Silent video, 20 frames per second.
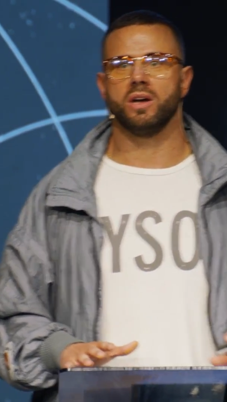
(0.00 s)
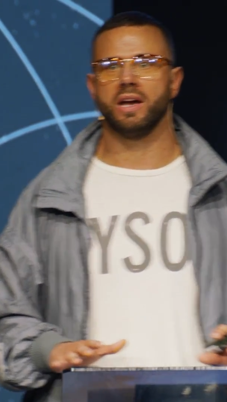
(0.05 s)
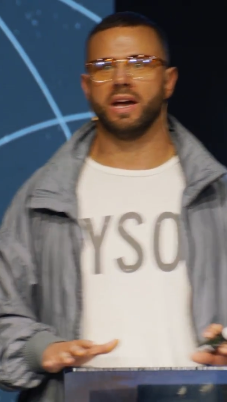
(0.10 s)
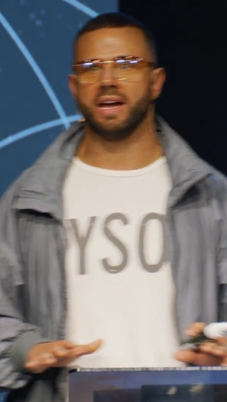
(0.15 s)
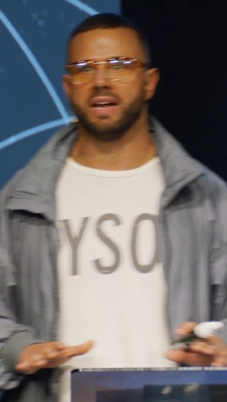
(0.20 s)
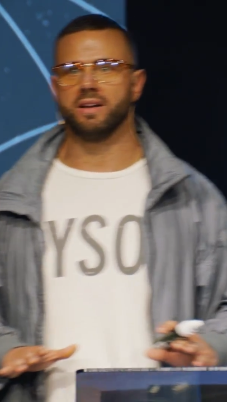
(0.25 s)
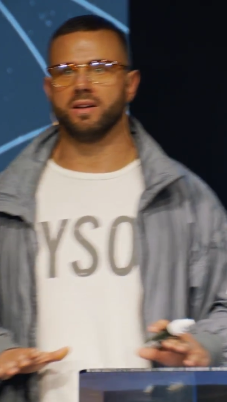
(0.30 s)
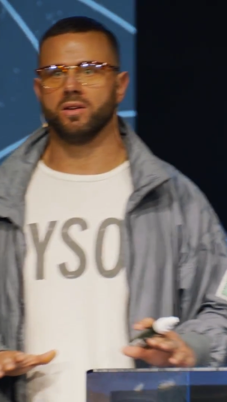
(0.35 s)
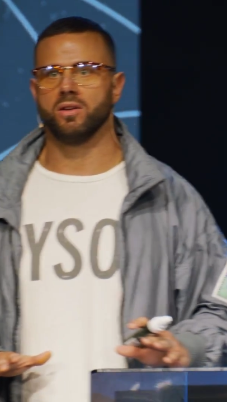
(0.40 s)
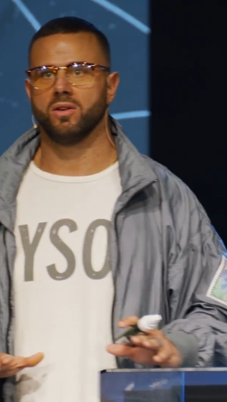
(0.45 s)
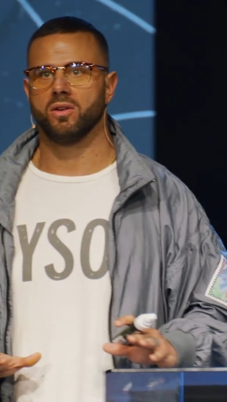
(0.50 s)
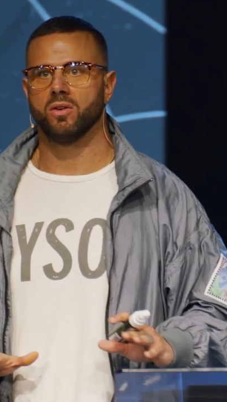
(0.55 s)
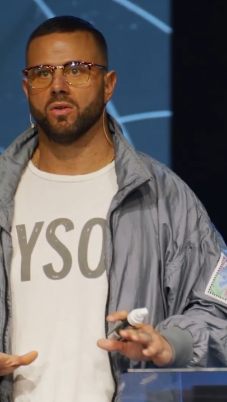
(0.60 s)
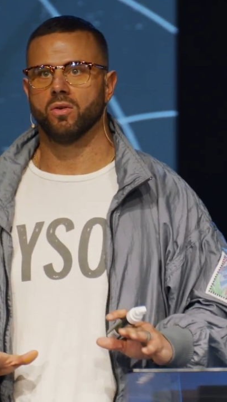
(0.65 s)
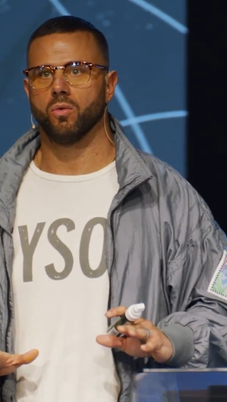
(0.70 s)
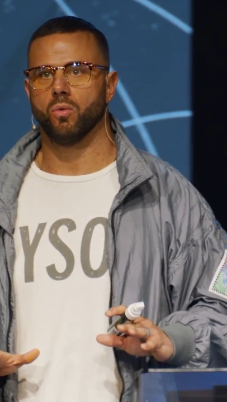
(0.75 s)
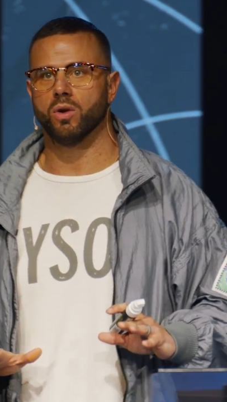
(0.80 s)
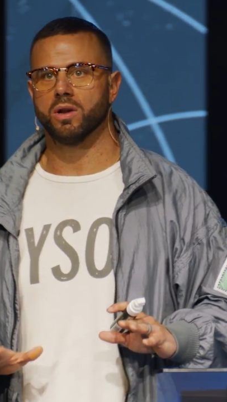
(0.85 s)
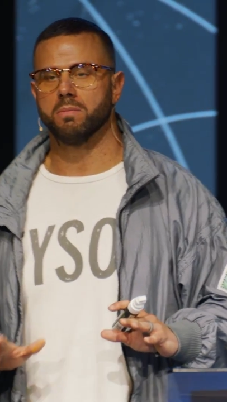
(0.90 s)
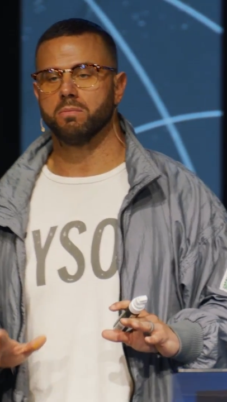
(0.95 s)
And
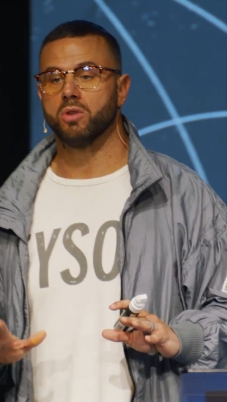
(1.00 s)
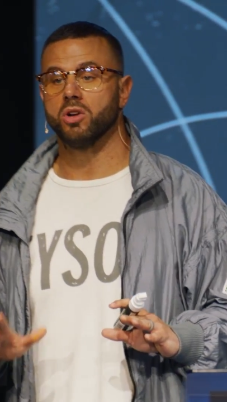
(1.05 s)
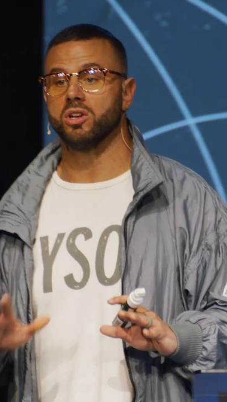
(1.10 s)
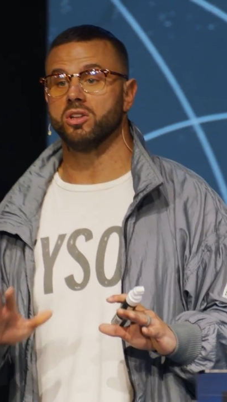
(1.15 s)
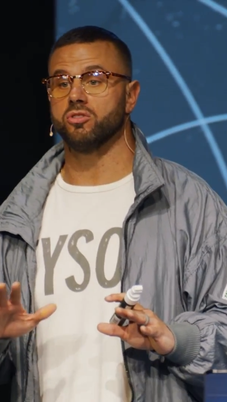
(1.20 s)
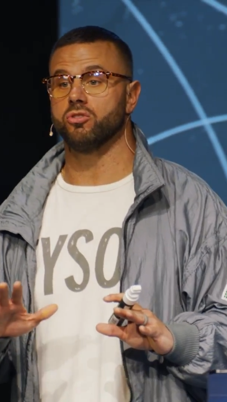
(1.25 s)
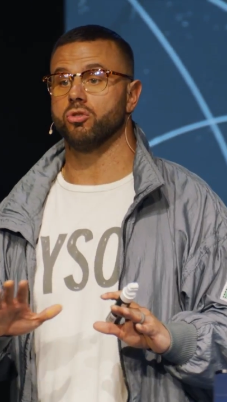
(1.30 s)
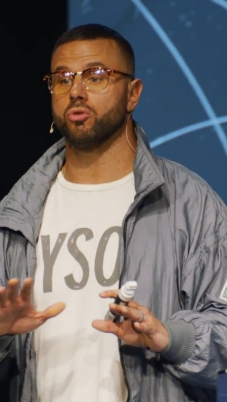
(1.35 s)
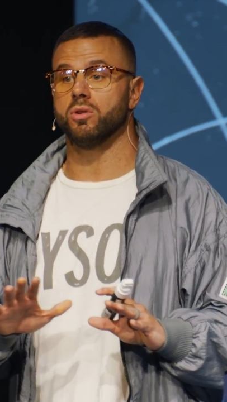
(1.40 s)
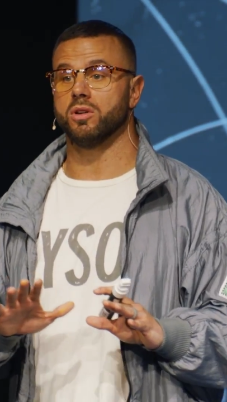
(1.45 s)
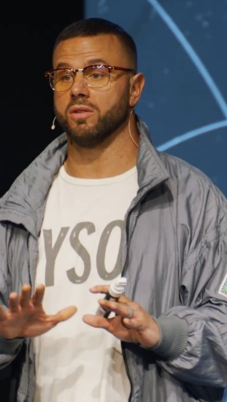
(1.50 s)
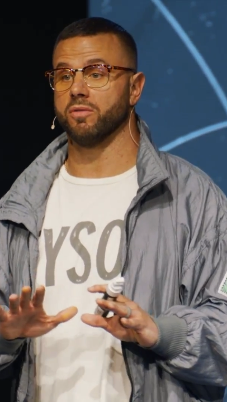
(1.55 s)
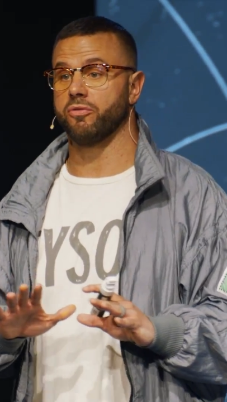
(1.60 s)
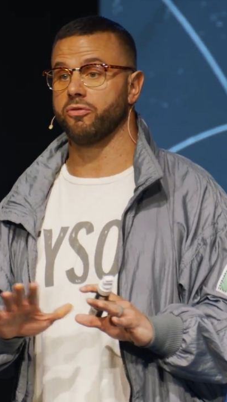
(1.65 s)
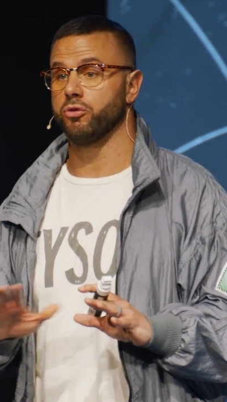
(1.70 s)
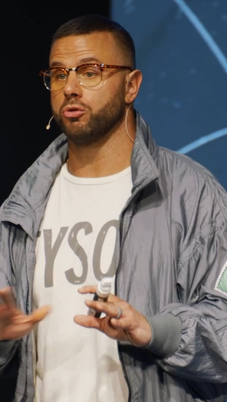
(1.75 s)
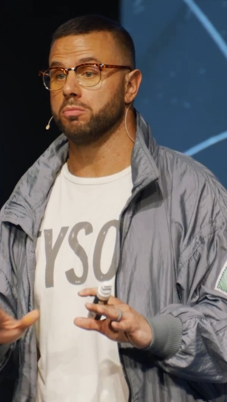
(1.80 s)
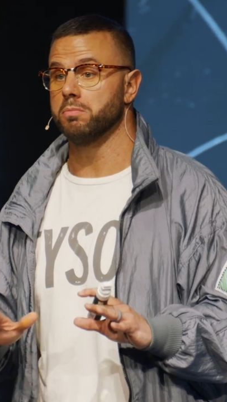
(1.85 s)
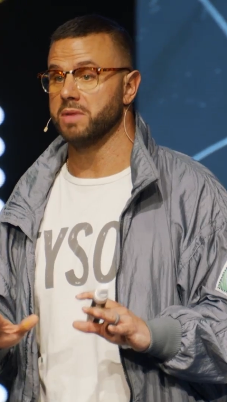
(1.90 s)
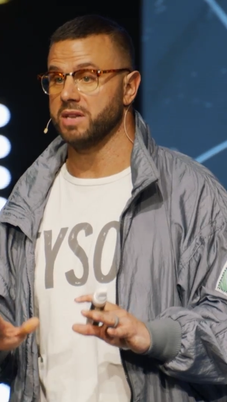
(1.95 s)
what I'm going to do in a
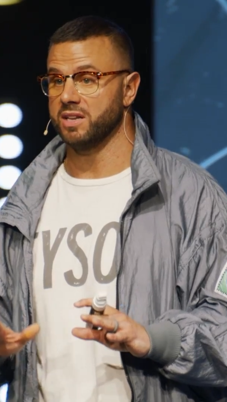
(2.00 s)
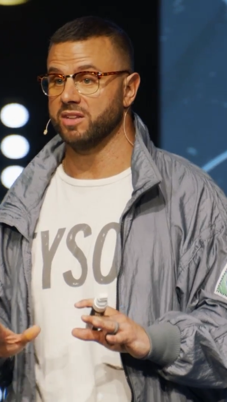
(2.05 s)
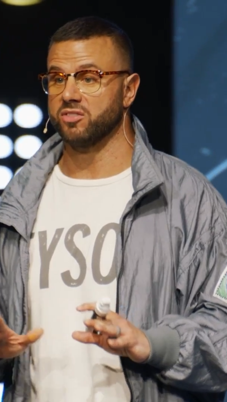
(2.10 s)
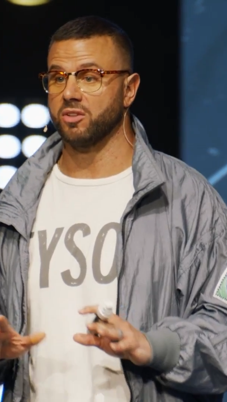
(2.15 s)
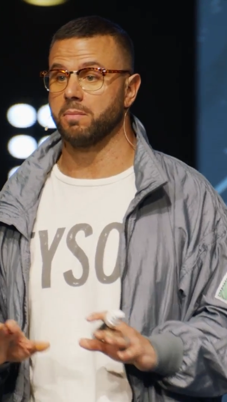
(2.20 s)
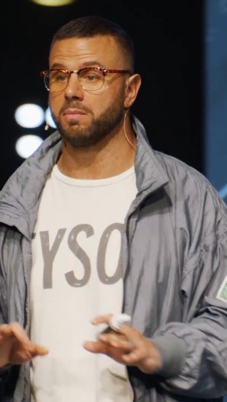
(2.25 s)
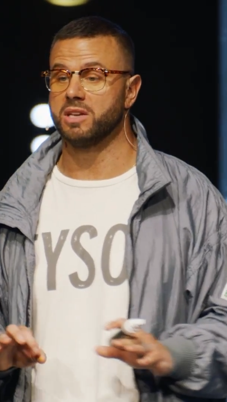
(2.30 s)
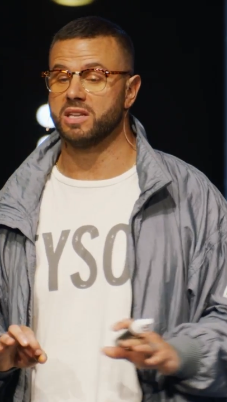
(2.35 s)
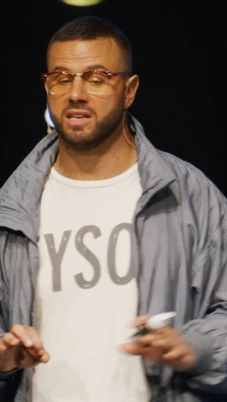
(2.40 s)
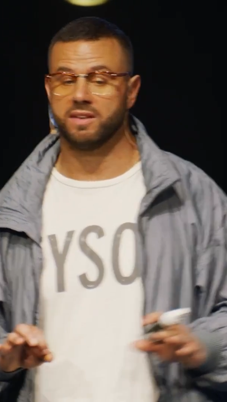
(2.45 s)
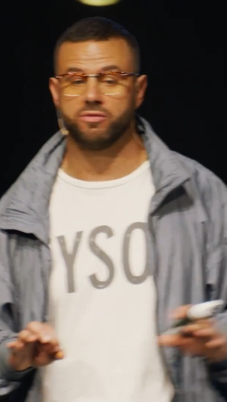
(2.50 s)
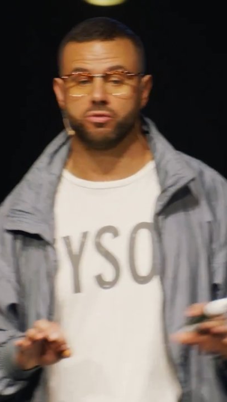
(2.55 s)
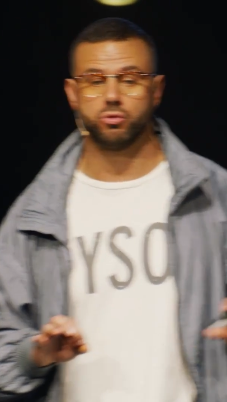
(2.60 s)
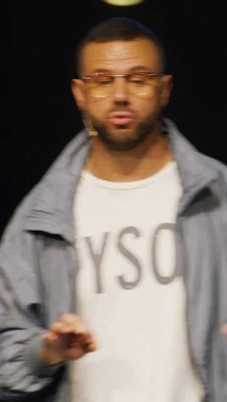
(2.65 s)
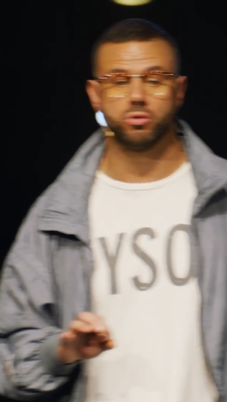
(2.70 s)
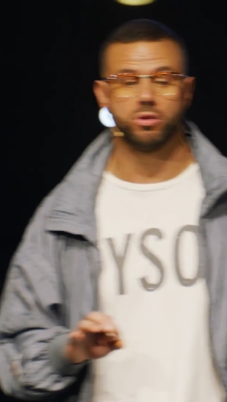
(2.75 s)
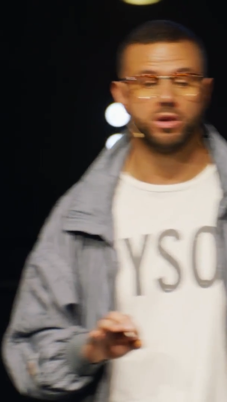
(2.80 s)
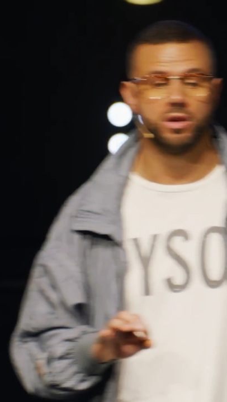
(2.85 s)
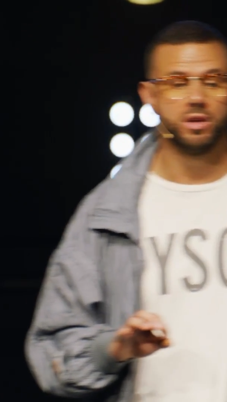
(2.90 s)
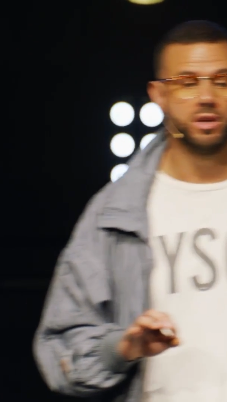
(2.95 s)
few minutes, I'm going to give
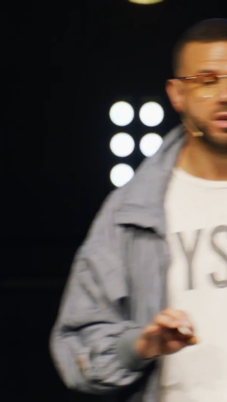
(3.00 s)
you